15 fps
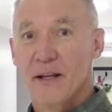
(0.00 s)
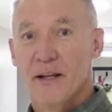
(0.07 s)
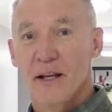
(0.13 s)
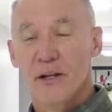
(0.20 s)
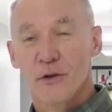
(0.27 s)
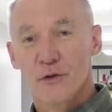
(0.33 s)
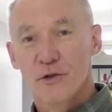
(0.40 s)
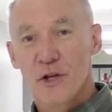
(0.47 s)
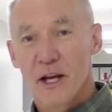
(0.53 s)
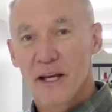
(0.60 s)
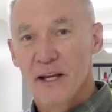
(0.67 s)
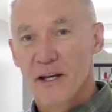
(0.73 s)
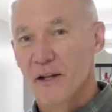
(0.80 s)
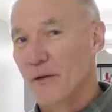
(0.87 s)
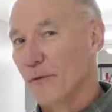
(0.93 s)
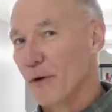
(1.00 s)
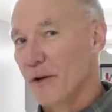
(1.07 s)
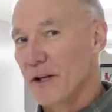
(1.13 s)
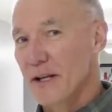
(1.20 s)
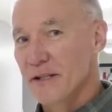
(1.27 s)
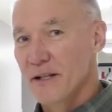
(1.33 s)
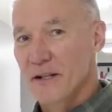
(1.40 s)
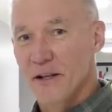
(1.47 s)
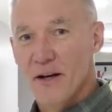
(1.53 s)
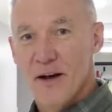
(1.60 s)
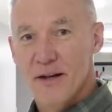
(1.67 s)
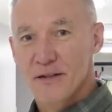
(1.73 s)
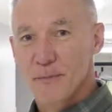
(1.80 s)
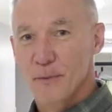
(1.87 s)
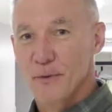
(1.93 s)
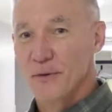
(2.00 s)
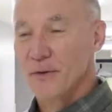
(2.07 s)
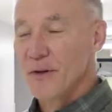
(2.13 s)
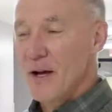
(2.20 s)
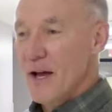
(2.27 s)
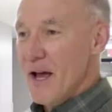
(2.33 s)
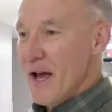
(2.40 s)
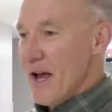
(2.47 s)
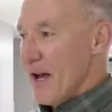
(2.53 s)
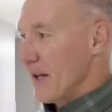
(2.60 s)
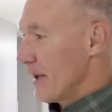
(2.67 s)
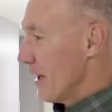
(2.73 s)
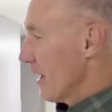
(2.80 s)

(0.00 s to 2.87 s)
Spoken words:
and then you'll check in at the front desk at the hospital, and then